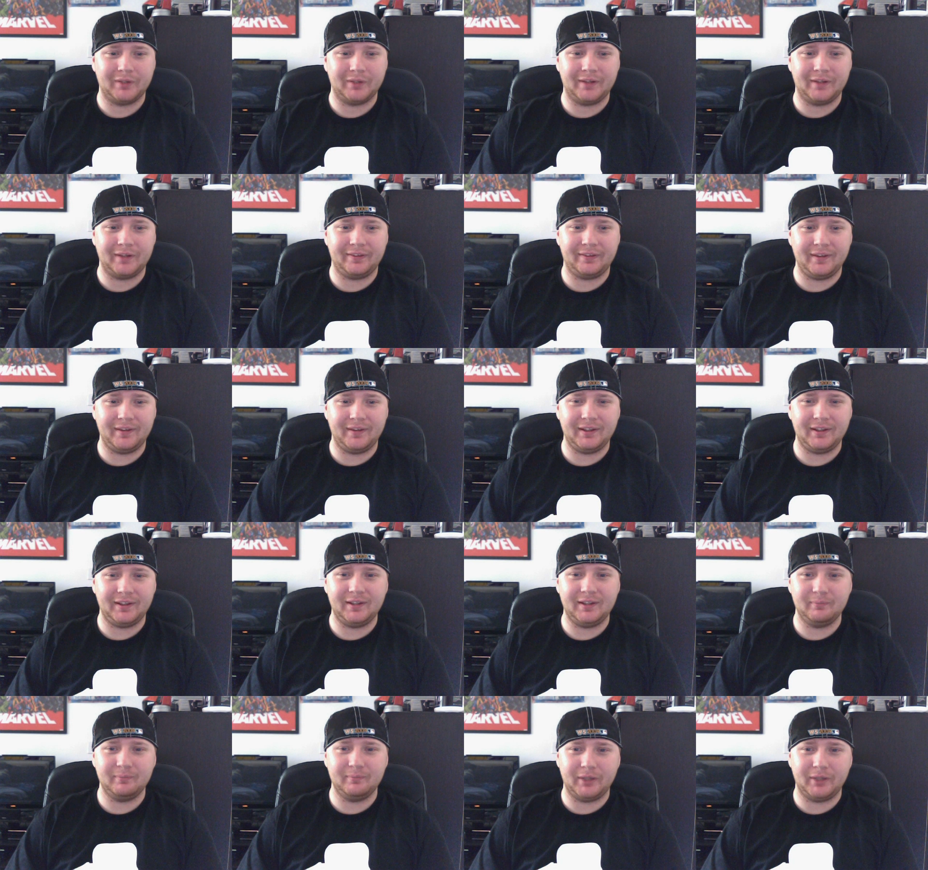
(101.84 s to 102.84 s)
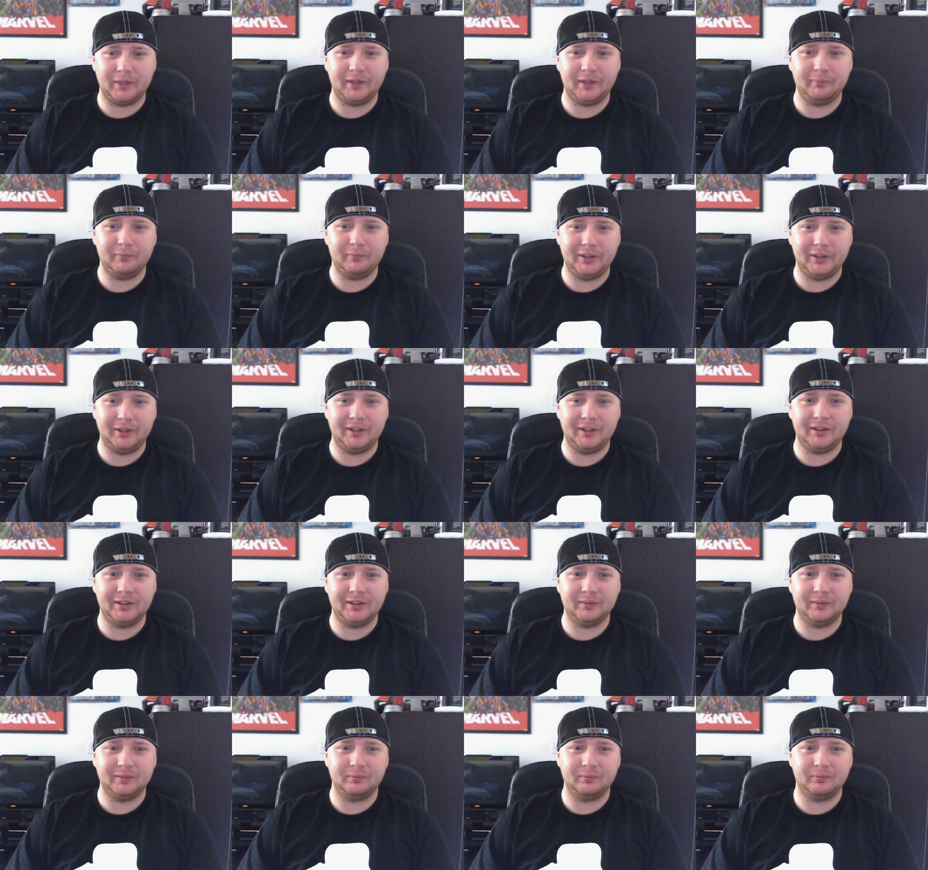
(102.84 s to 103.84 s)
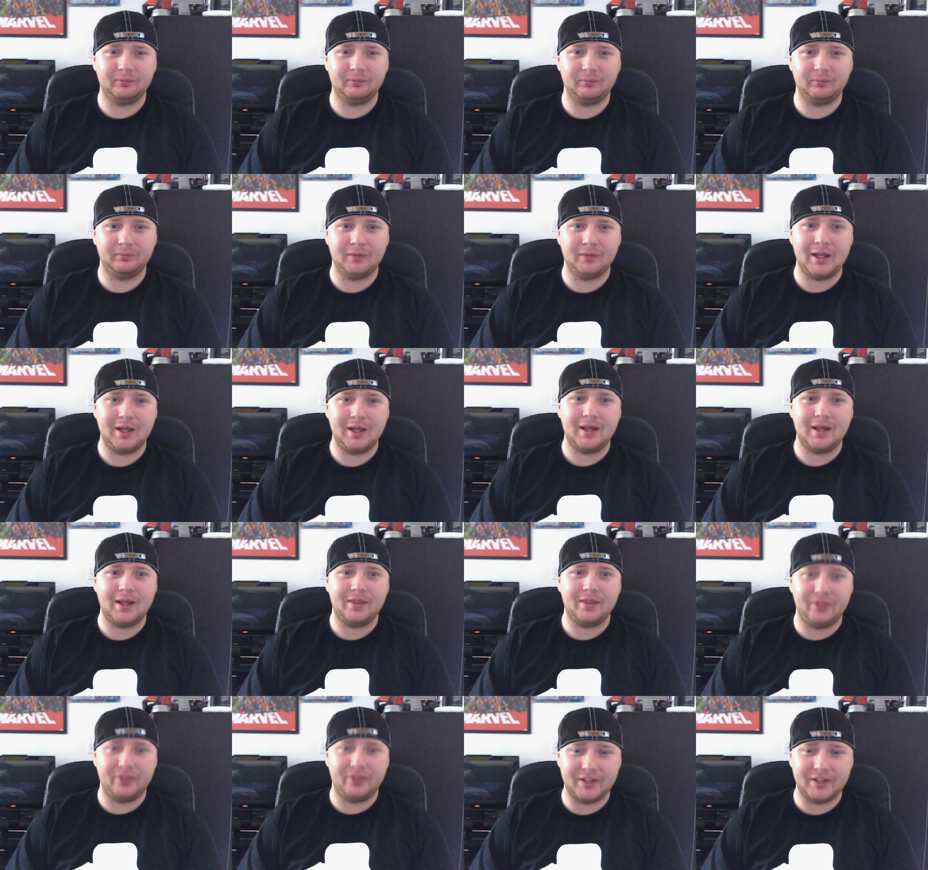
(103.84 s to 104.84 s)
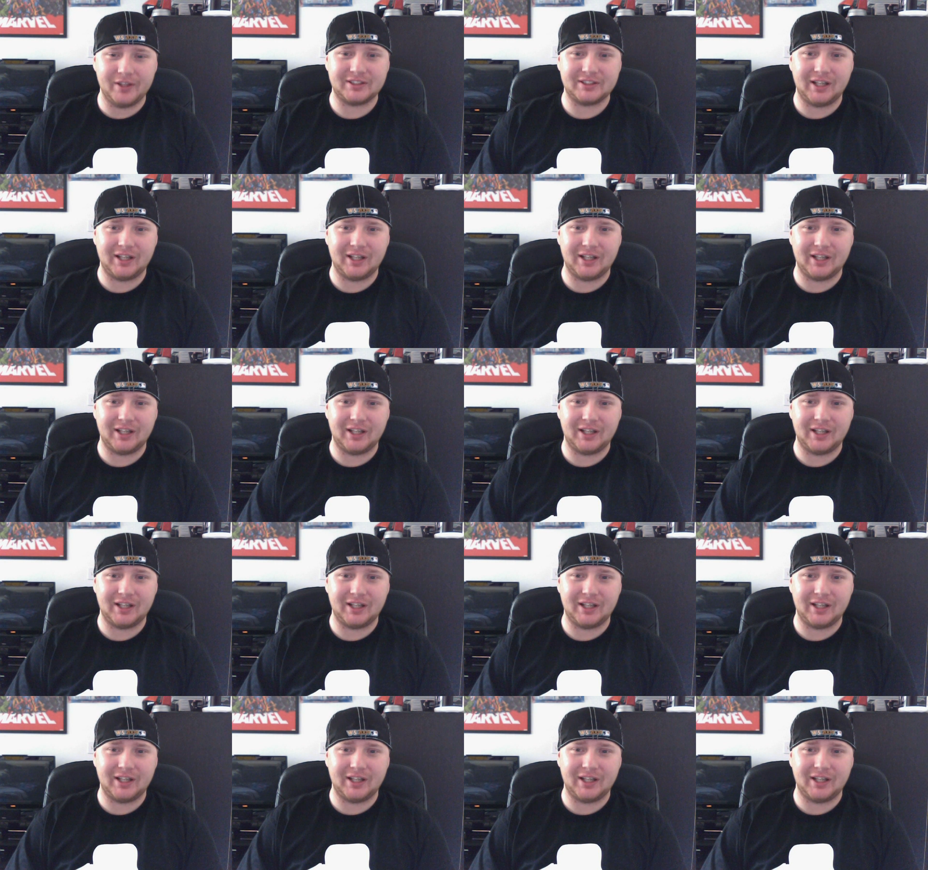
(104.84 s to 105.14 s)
I think he might mean this